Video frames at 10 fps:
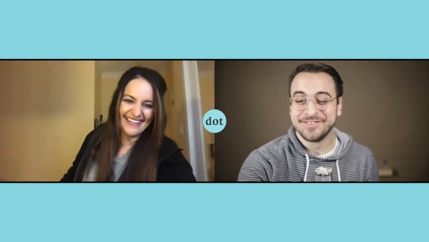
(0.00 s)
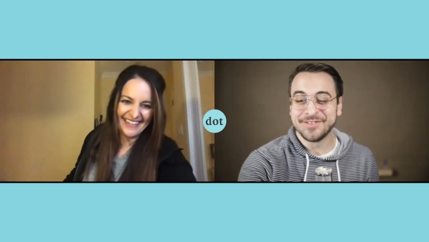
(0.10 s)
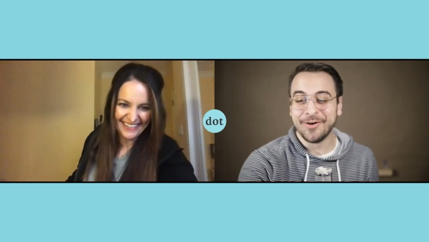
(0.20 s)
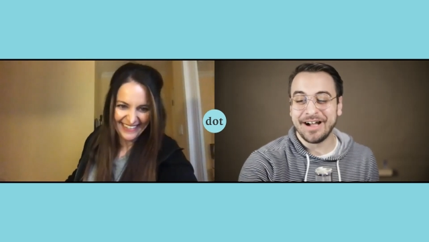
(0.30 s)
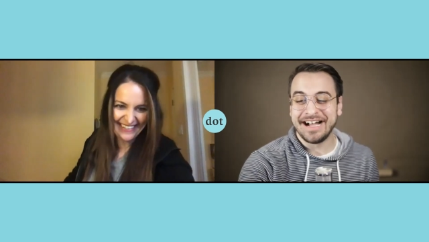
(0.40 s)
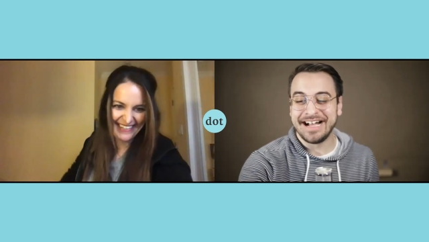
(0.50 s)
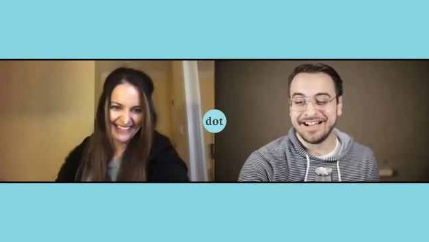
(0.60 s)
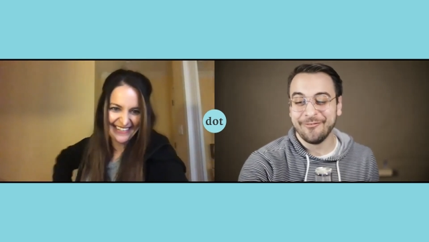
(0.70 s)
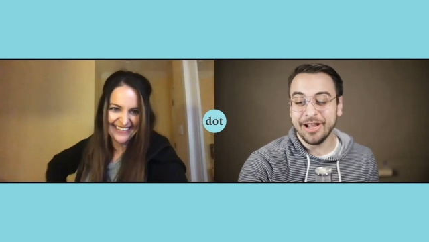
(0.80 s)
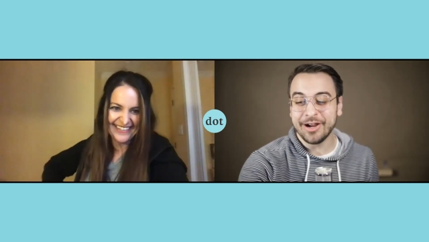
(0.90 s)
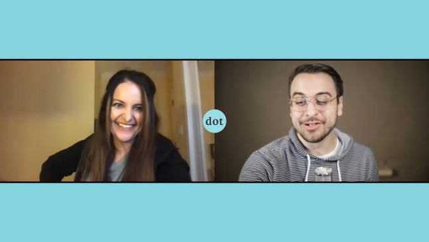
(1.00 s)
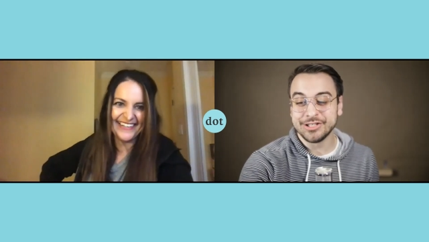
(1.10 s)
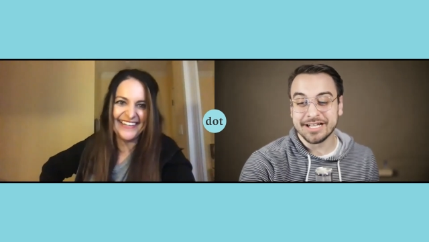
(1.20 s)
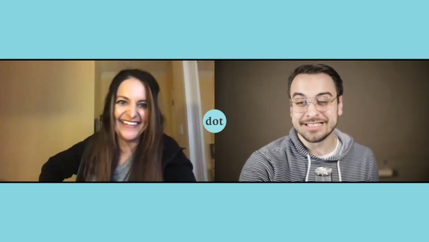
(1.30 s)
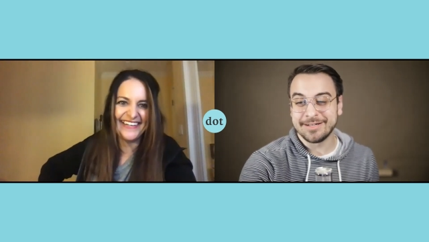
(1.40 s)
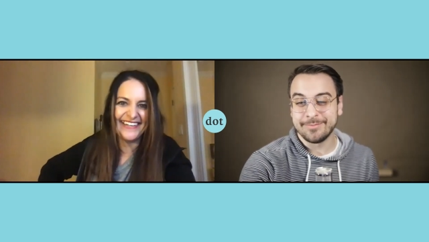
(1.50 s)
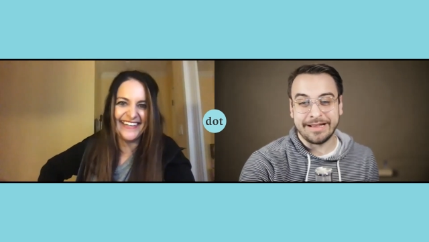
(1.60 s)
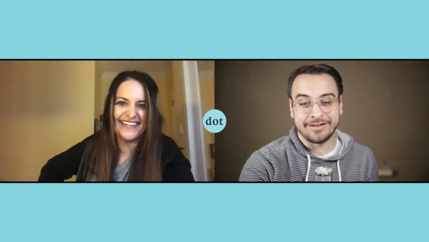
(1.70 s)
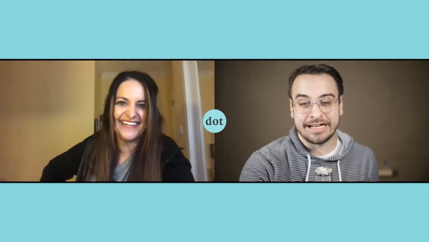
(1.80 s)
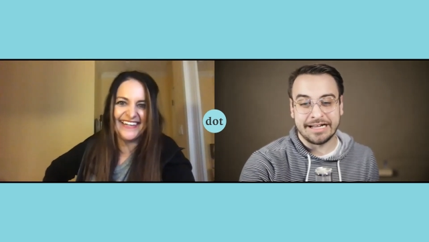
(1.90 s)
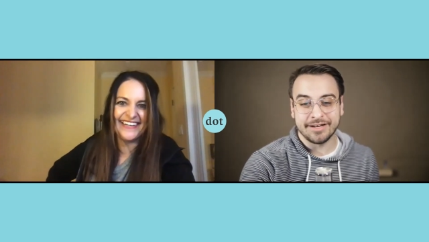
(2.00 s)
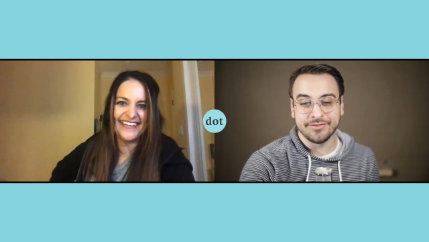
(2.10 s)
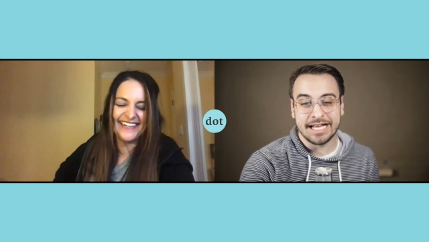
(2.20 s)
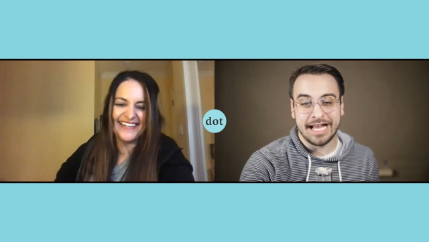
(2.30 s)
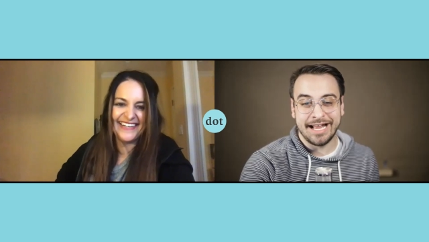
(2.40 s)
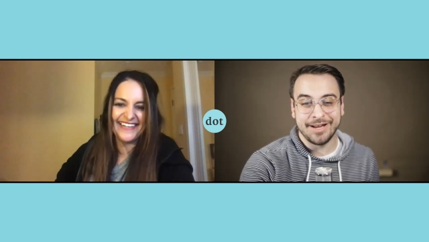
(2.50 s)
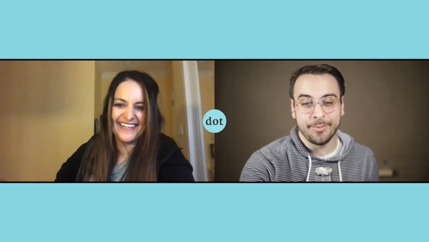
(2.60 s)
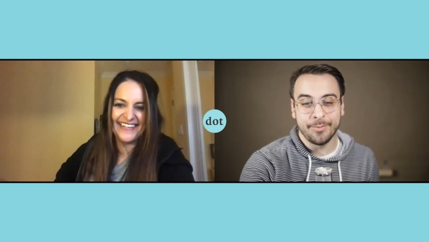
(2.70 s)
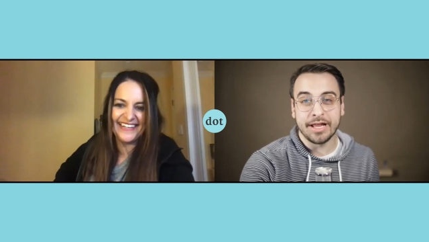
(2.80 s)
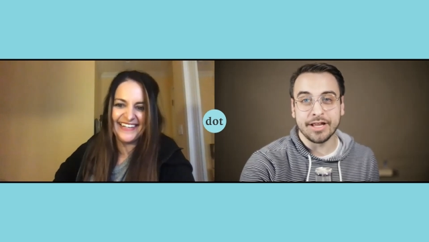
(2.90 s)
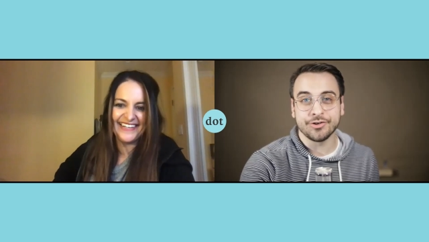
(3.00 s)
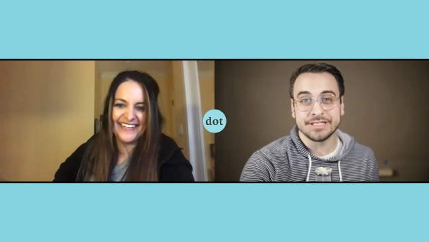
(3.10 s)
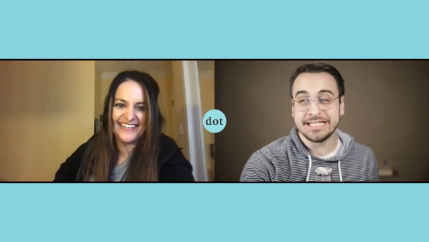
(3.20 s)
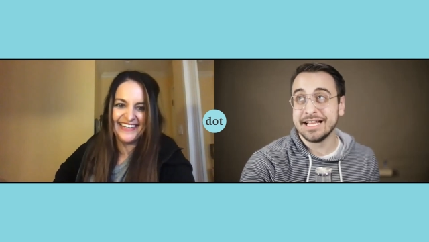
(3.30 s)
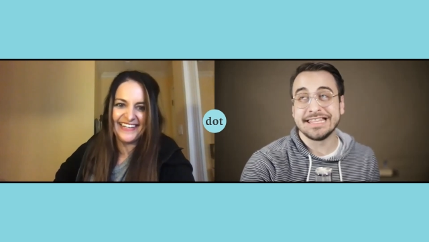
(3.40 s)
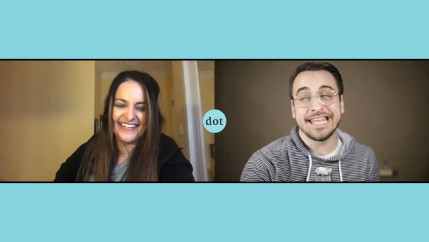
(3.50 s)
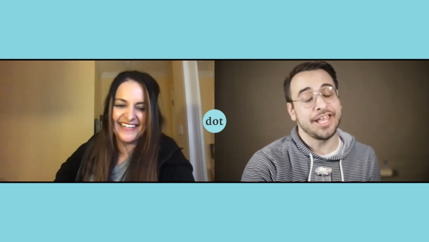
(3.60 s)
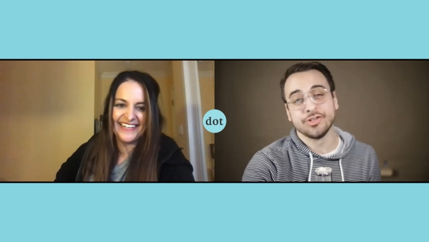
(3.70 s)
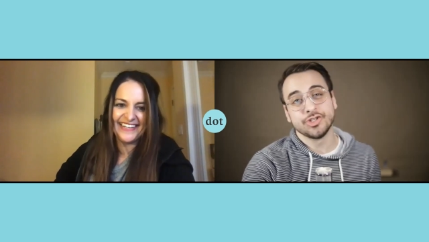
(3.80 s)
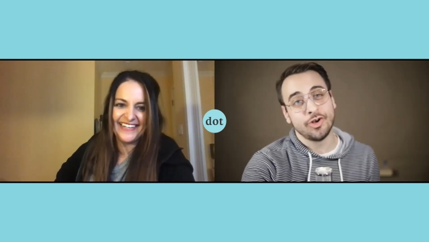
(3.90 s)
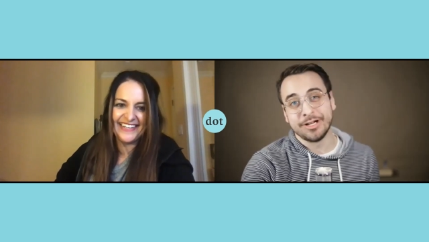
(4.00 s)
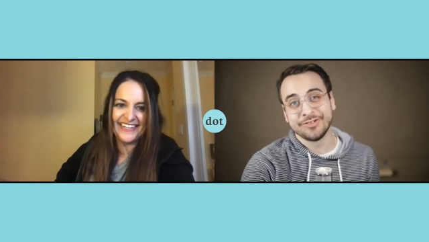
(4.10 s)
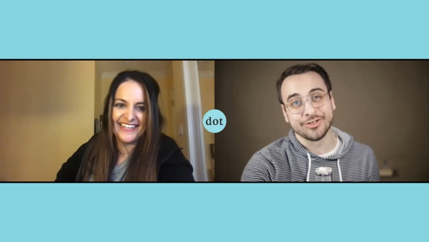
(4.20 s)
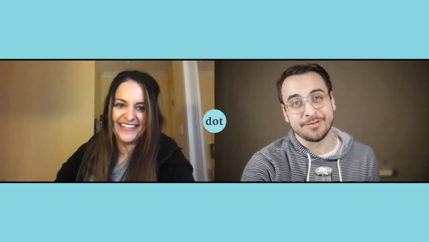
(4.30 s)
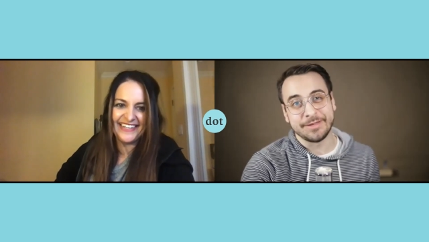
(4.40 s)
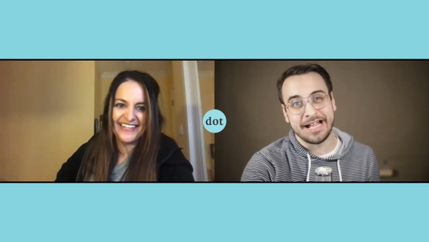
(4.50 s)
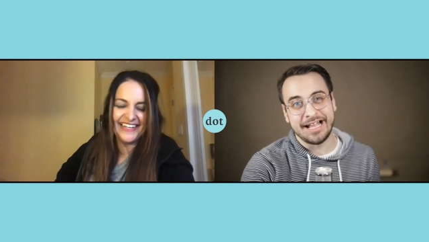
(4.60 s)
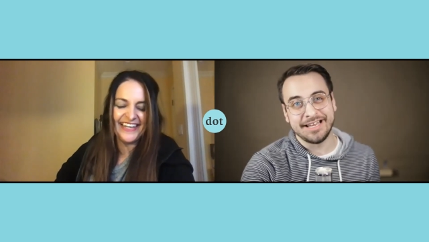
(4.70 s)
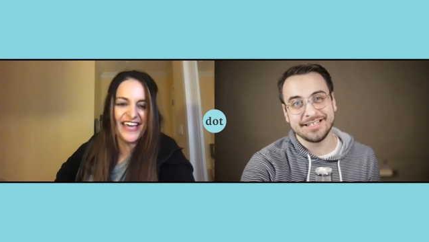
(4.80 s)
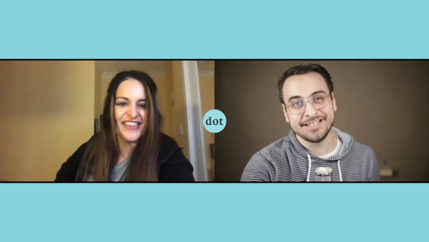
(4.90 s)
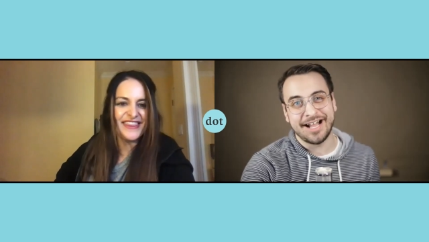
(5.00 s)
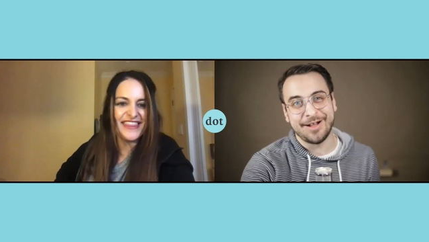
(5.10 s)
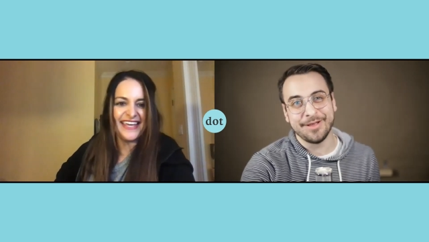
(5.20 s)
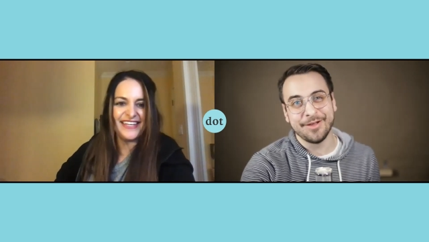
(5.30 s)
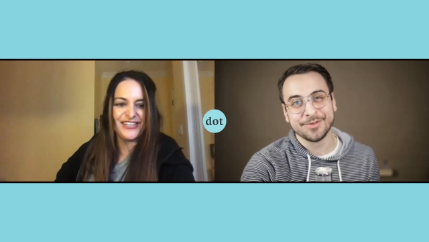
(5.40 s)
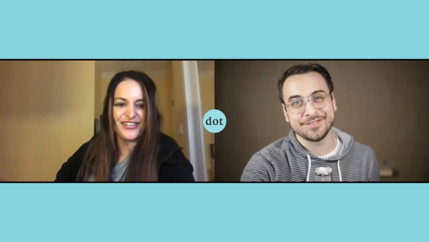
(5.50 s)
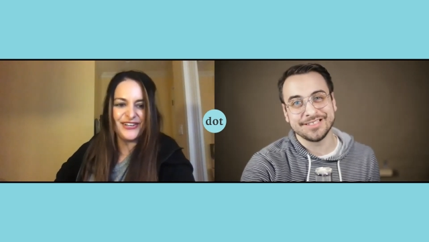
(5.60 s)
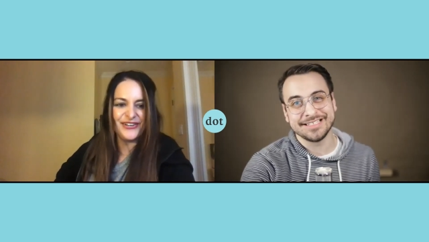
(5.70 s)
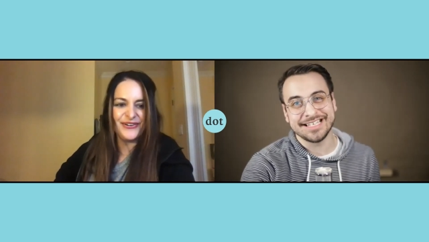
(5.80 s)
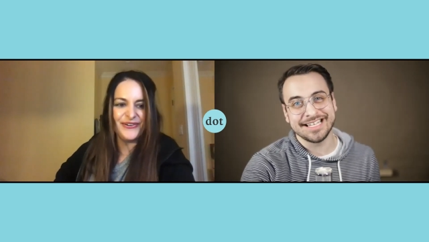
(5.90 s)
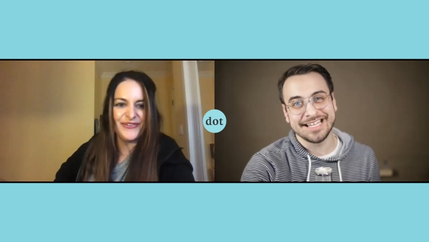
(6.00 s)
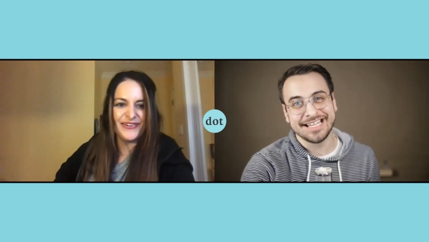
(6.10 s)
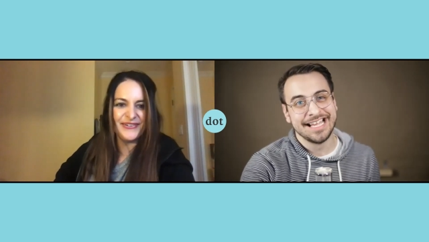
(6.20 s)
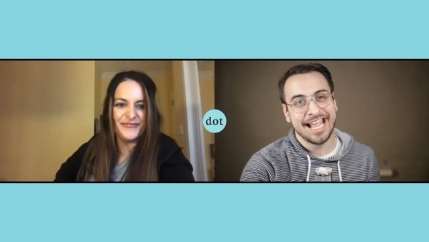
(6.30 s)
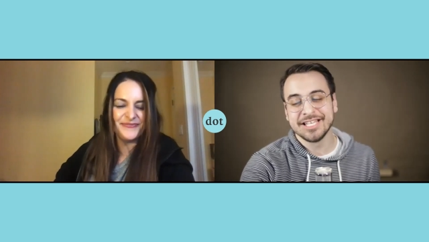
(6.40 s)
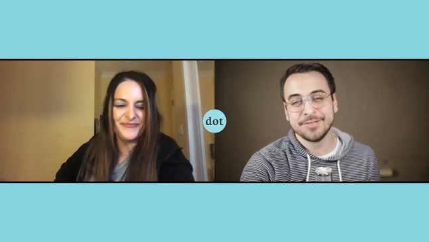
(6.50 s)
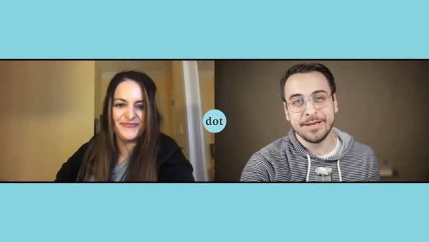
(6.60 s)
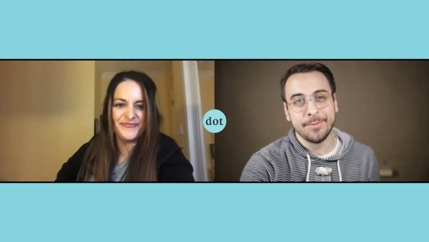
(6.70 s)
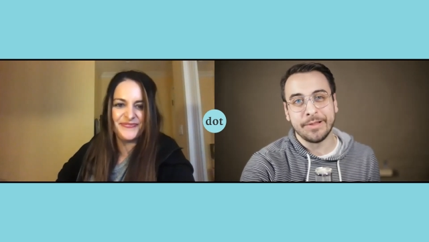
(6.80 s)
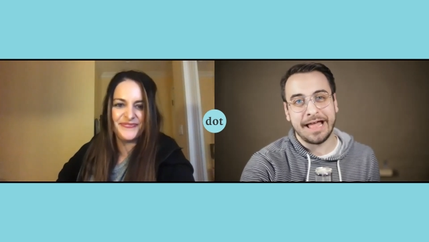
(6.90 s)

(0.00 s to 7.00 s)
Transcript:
Speaker 1: So uh, we are just about out of time, but Kristina, thank you so much for coming on. Um, thank um, it was, you. It's been a